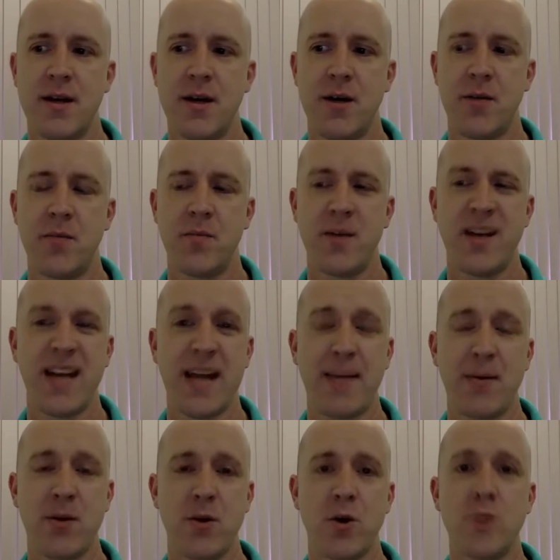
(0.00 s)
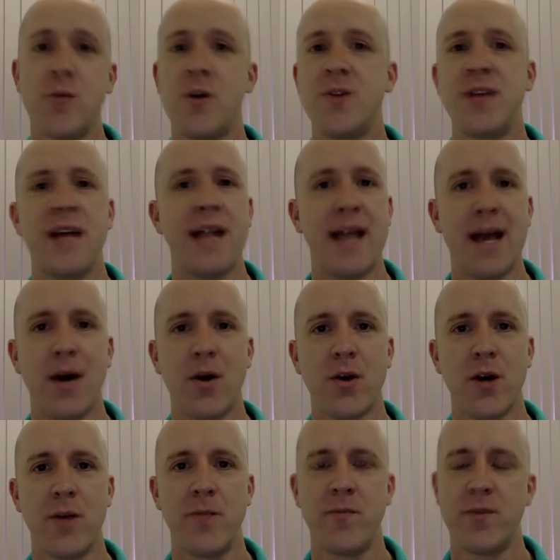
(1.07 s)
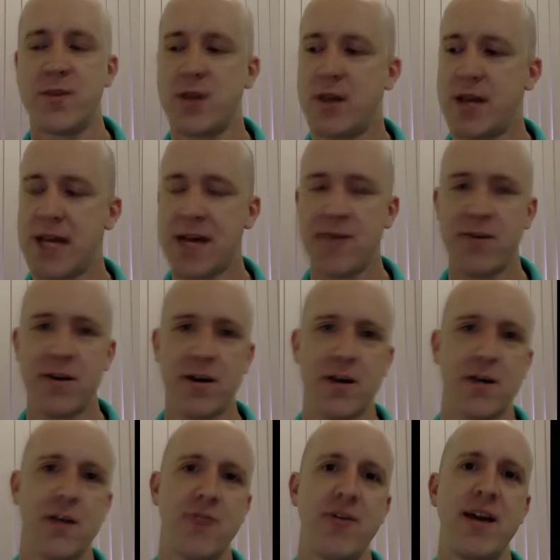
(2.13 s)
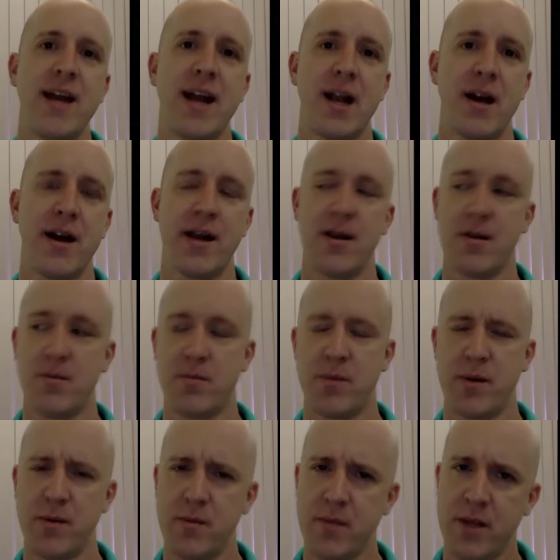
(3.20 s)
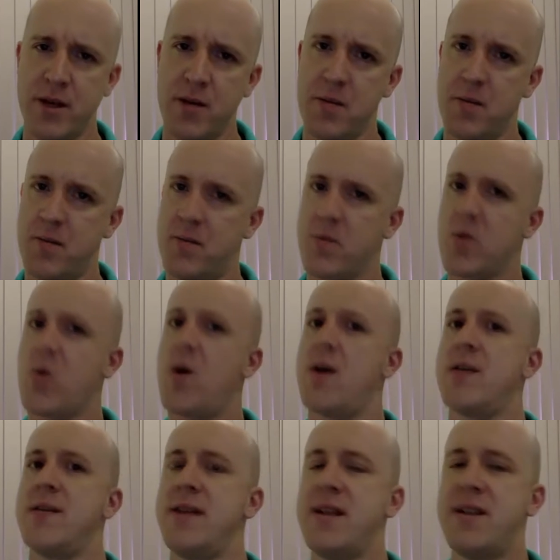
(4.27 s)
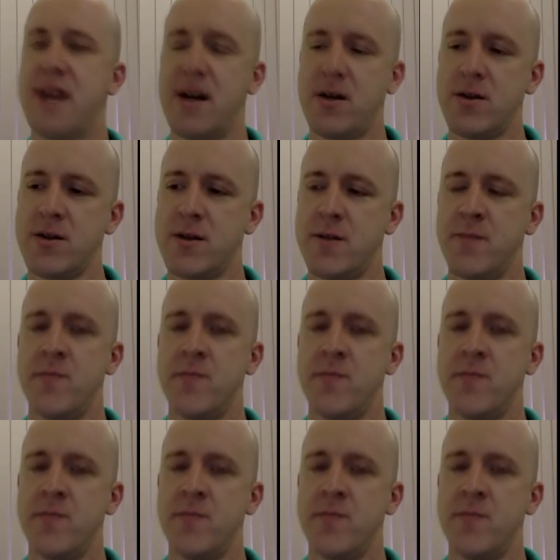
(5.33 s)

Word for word: um, enable almost any outcome. So you give a, a fake client, but you know quite detailed,